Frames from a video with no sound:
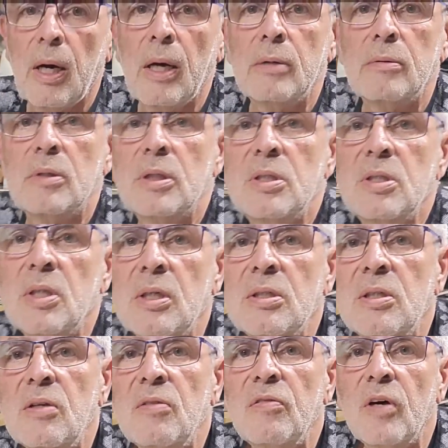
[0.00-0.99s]

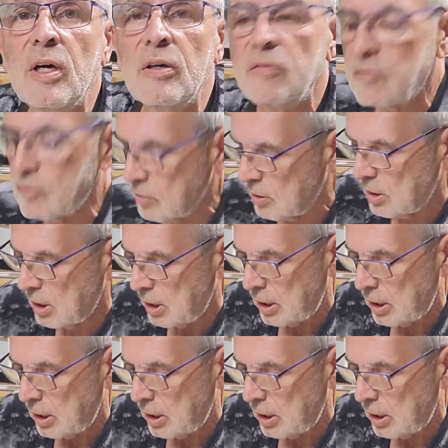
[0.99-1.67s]
165